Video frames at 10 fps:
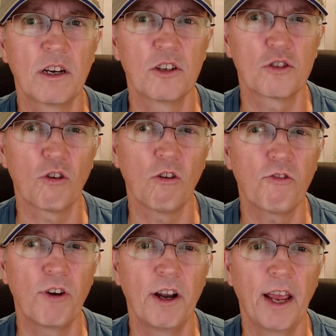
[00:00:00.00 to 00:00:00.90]
and his
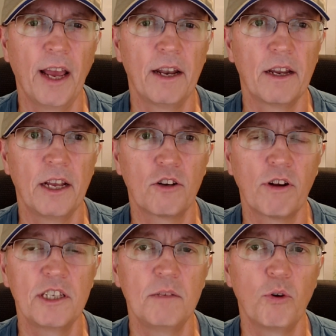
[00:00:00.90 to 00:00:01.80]
girlfriend and
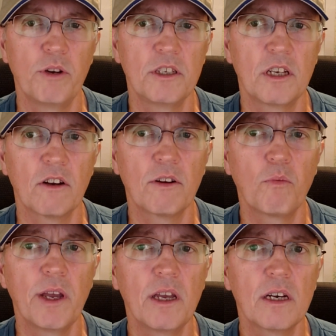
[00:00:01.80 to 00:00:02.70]
Crazy Boonies here, and
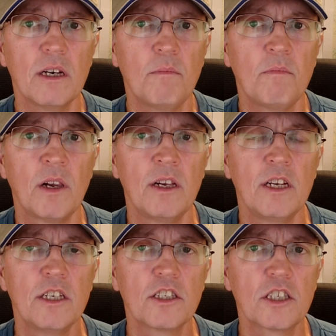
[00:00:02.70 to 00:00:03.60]
we
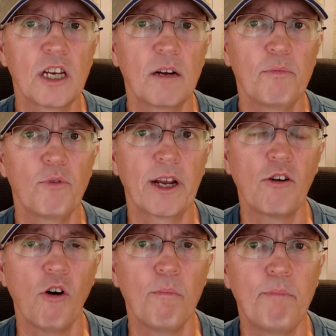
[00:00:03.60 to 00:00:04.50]
set up what I
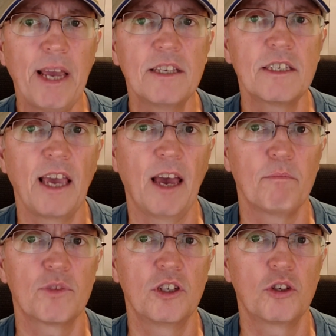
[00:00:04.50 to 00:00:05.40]
call a base
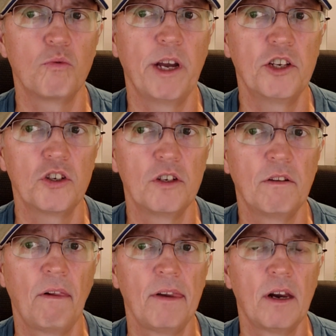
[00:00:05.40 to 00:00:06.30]
camp situation
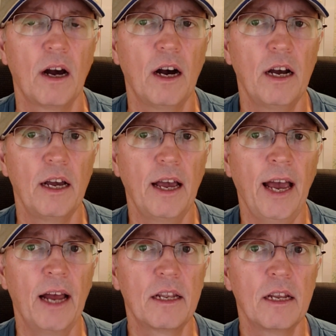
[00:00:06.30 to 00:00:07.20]

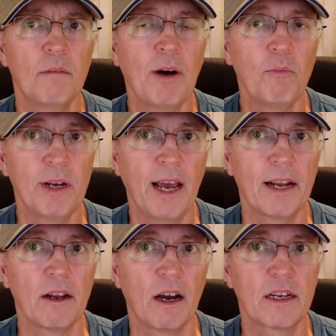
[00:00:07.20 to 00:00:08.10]
at Mount
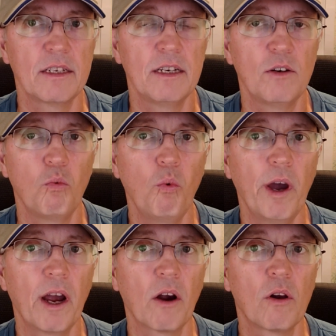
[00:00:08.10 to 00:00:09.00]
Monadnock,
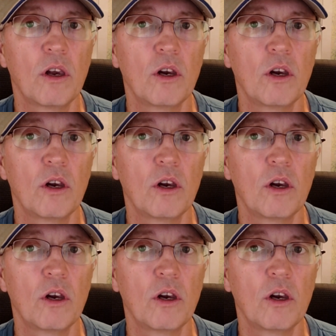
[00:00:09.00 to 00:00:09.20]
where